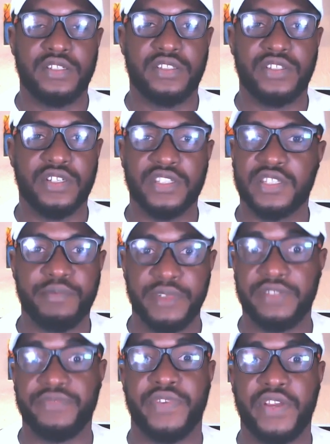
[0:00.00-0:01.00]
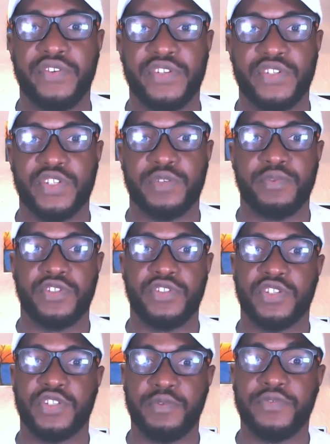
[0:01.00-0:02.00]
just be very
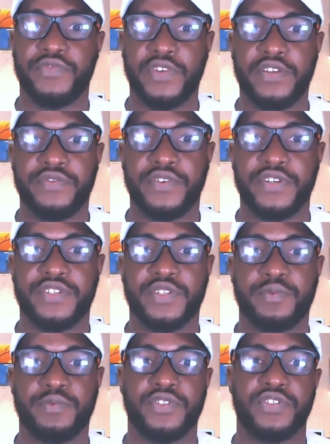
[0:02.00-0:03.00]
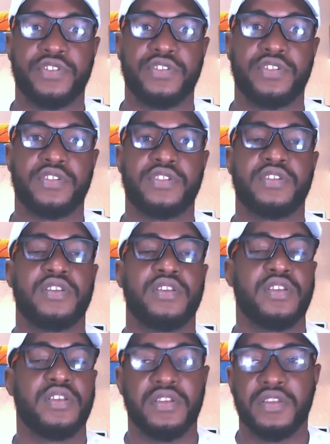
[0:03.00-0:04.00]
suspicious, be very, very suspicious.
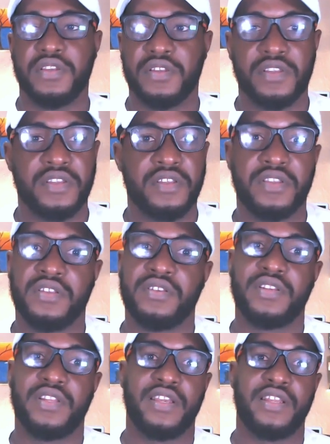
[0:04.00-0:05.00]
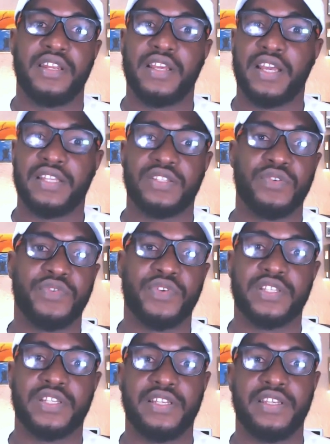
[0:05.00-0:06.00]
Then, as
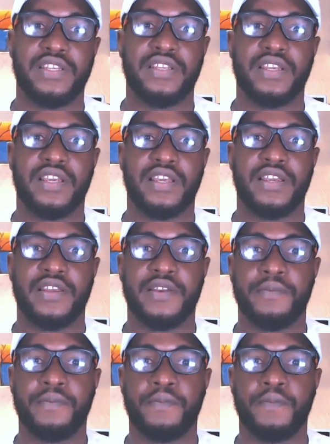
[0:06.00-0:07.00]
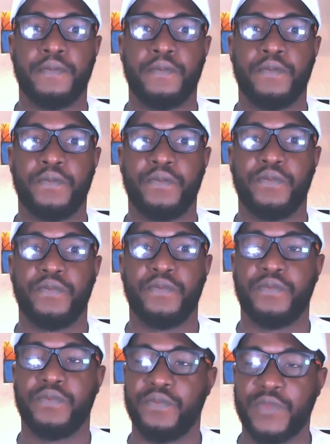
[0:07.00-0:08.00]
obviously,
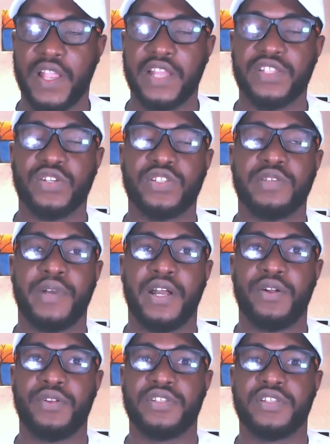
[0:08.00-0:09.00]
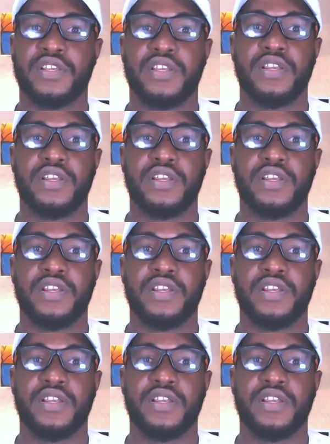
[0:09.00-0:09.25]
like I talked about,